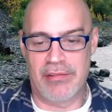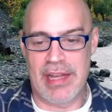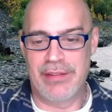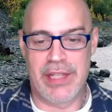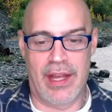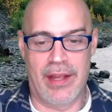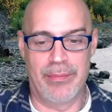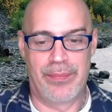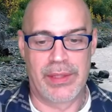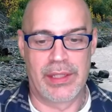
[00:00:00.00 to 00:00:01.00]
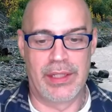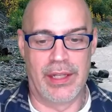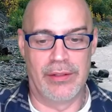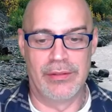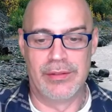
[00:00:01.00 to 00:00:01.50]
lifetime, you
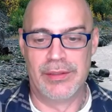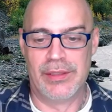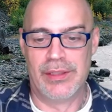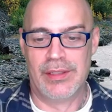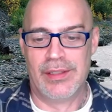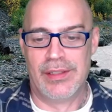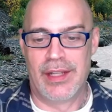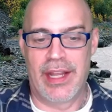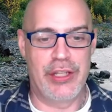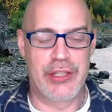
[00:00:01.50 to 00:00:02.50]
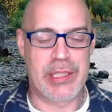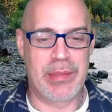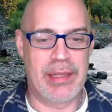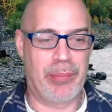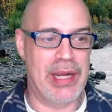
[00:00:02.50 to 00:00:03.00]
know. It used to
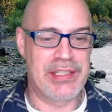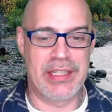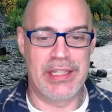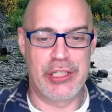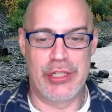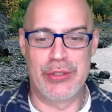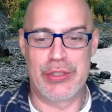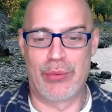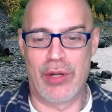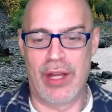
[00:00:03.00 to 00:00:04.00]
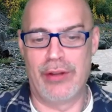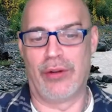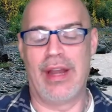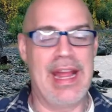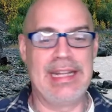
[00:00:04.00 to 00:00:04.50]
be presidents used to run,
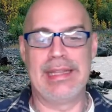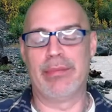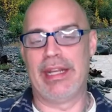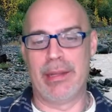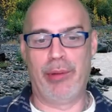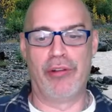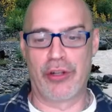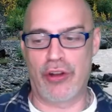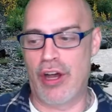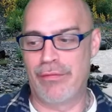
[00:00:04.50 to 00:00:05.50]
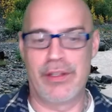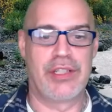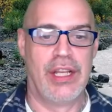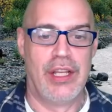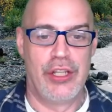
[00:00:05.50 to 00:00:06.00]
or anybody in political
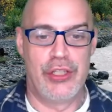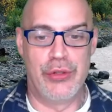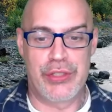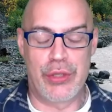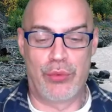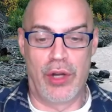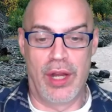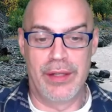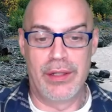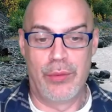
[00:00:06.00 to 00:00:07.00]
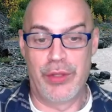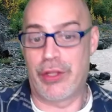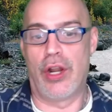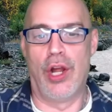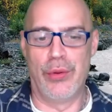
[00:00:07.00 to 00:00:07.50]
office used to run with
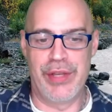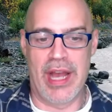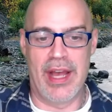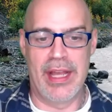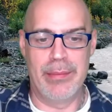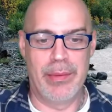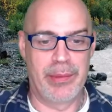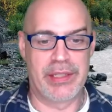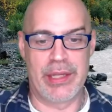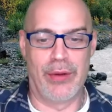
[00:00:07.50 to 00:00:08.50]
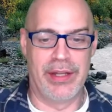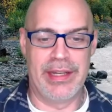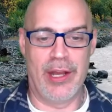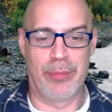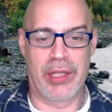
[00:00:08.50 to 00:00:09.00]
their own dime because they wanted
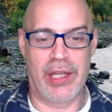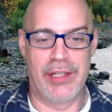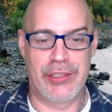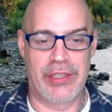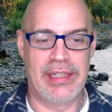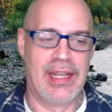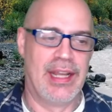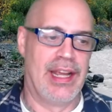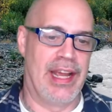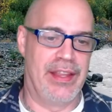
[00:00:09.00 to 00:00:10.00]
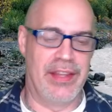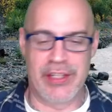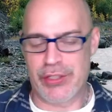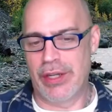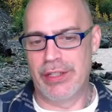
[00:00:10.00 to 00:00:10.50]
to help the country. And then they
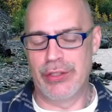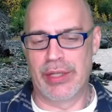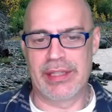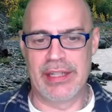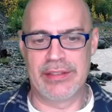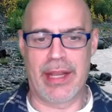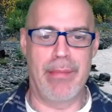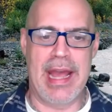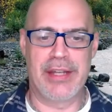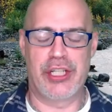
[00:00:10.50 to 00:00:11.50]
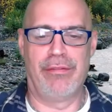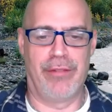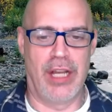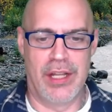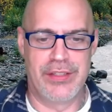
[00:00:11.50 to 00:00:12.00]
started doing things like matching
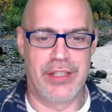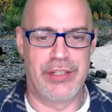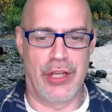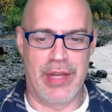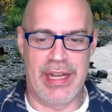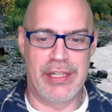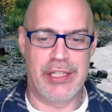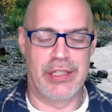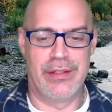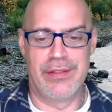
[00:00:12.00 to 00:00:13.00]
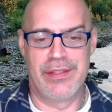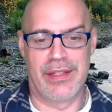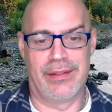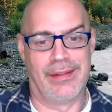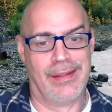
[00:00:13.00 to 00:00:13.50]
funds and donations.
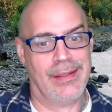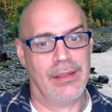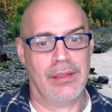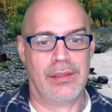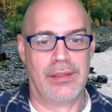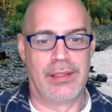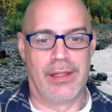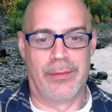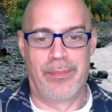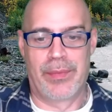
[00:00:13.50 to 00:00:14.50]
And, you know,